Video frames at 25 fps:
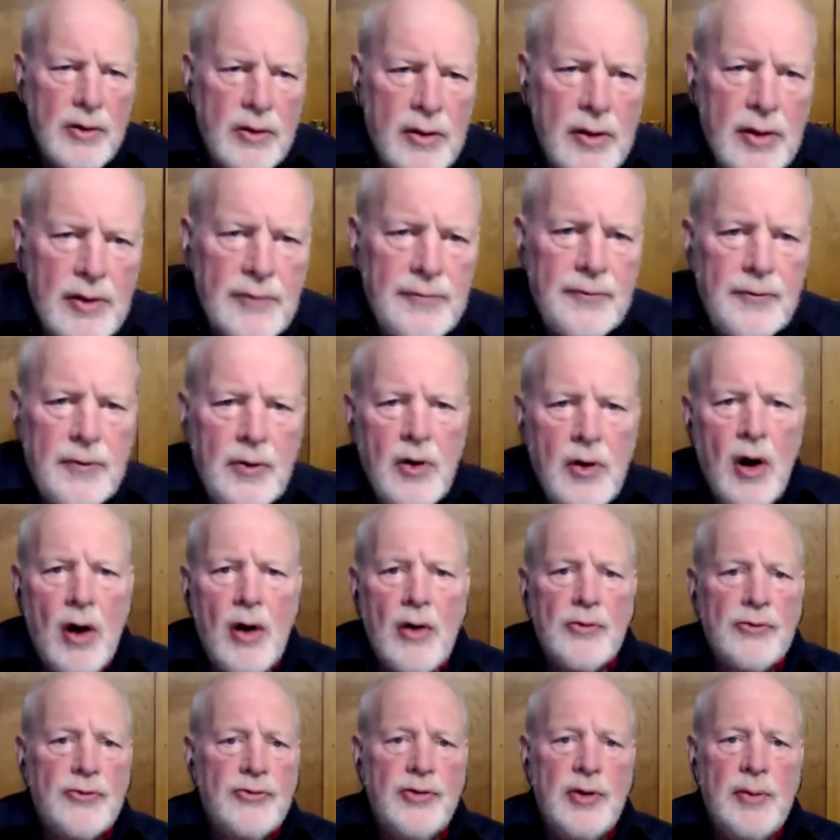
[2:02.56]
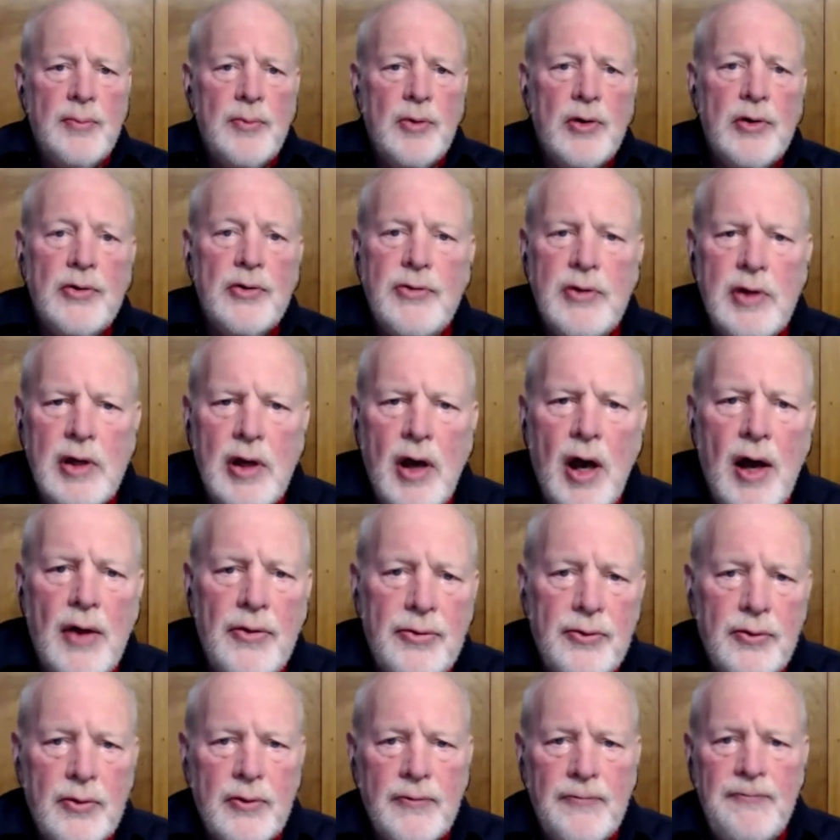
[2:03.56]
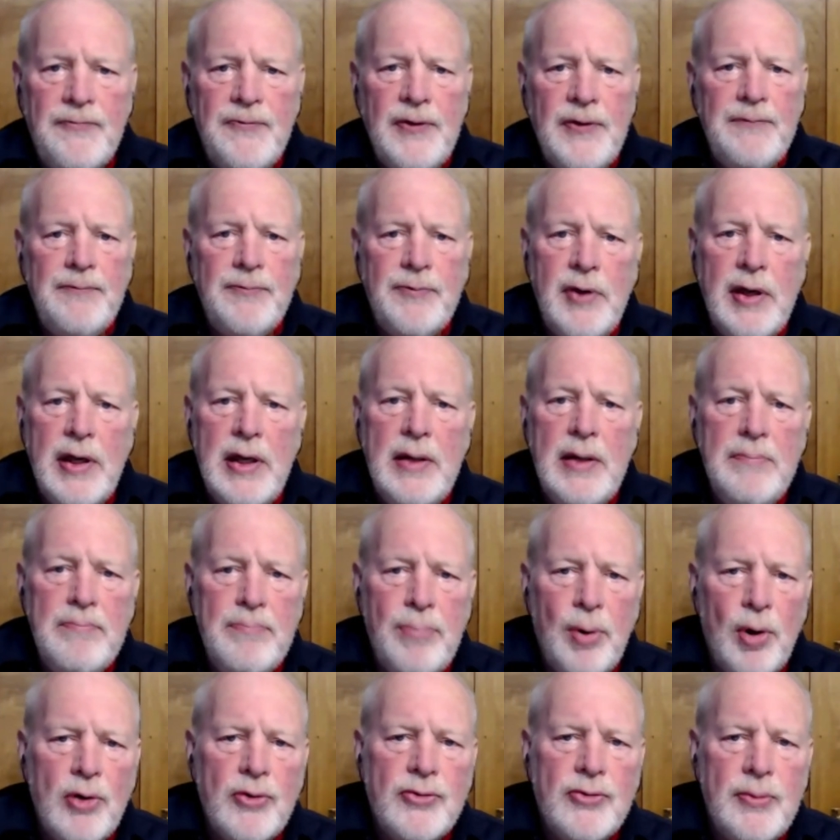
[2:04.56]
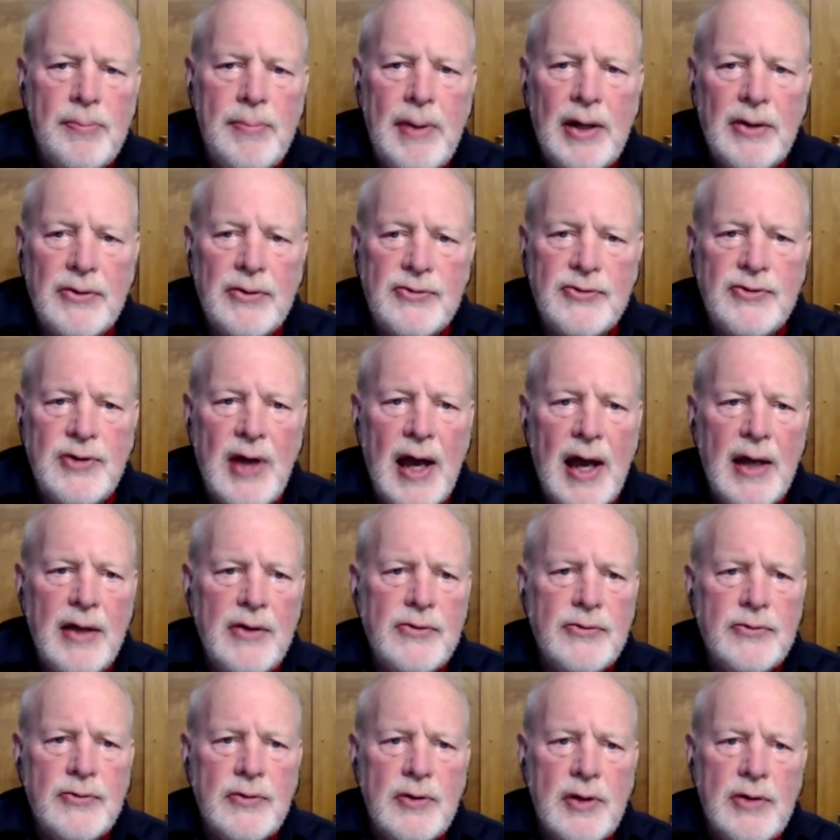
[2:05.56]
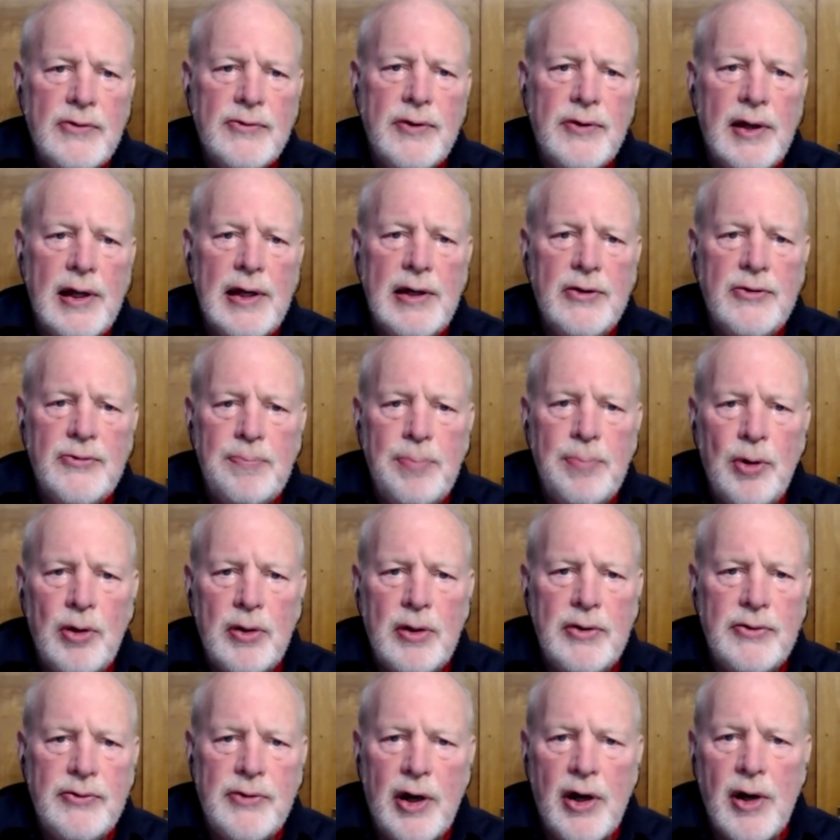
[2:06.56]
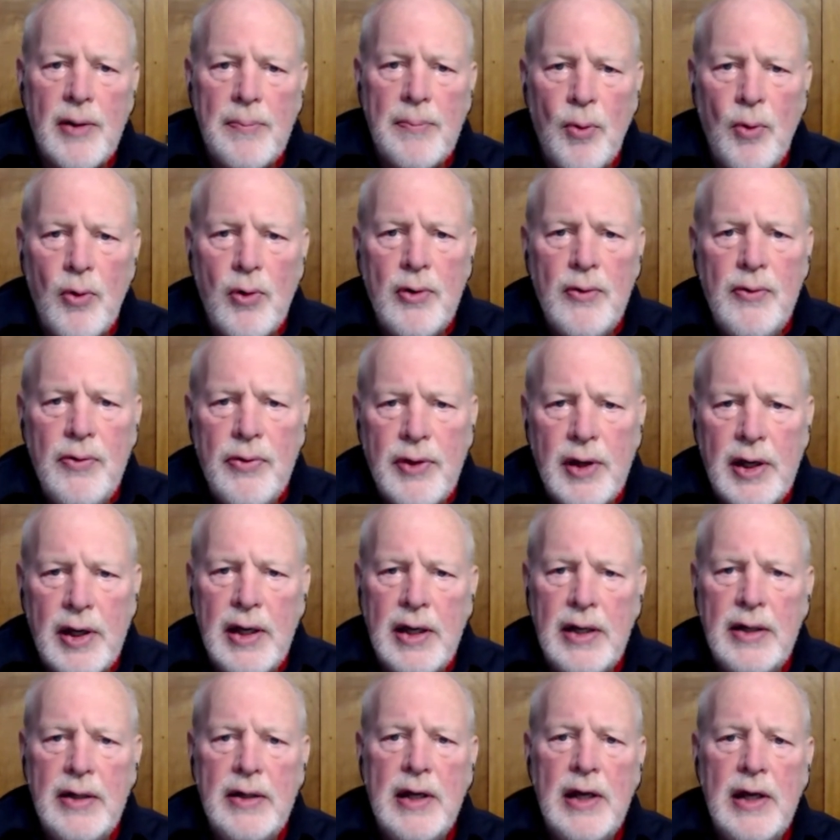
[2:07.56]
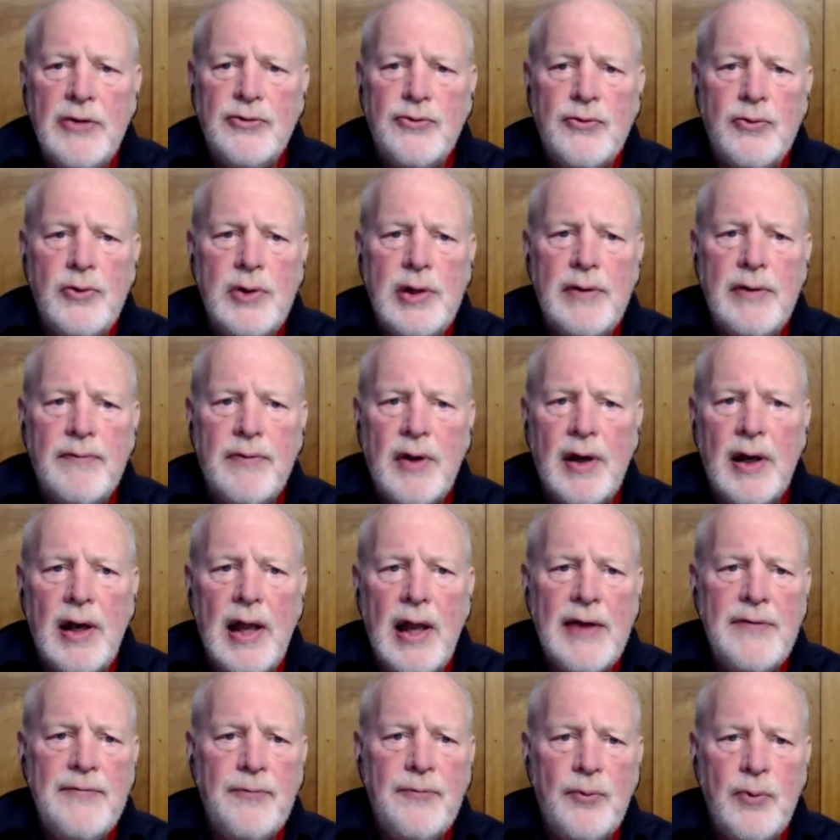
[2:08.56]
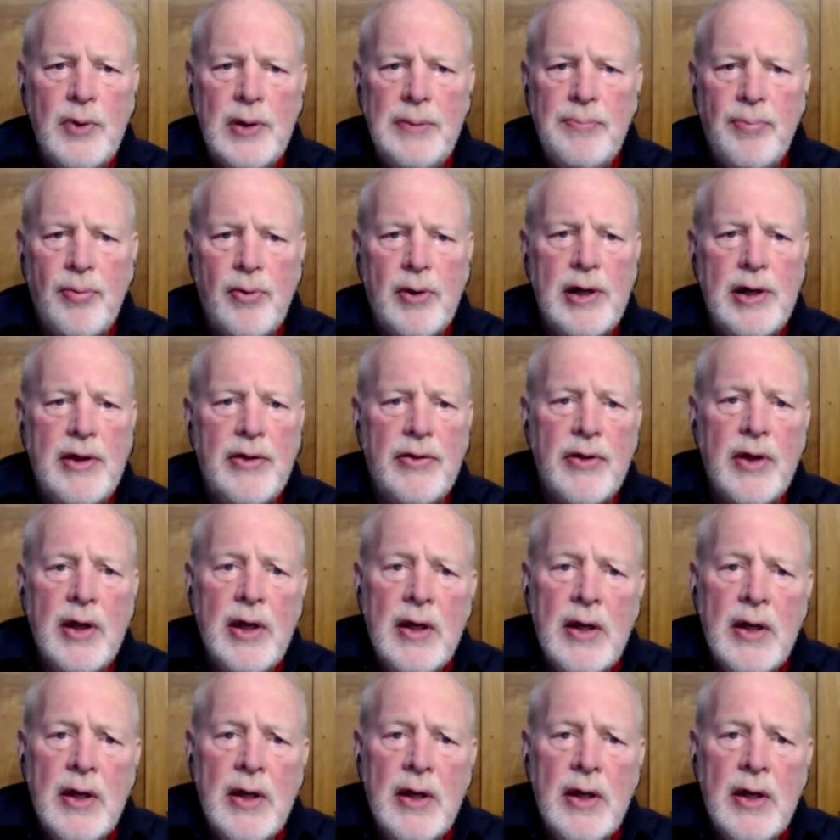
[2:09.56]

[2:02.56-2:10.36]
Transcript: Cliff. Carl Zimmer is the author of 15 books about science. His latest book is Air-Borne, The Hidden History of the Life We Breathe.